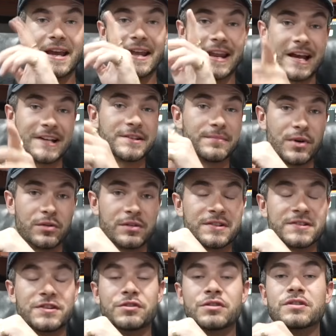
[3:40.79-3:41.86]
And as a
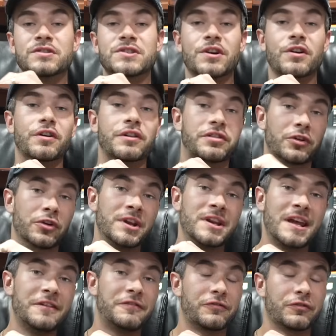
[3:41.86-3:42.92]
bonus, you can start a
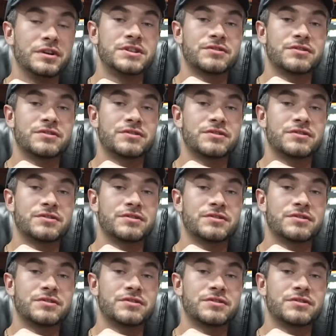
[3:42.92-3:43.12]
30-day free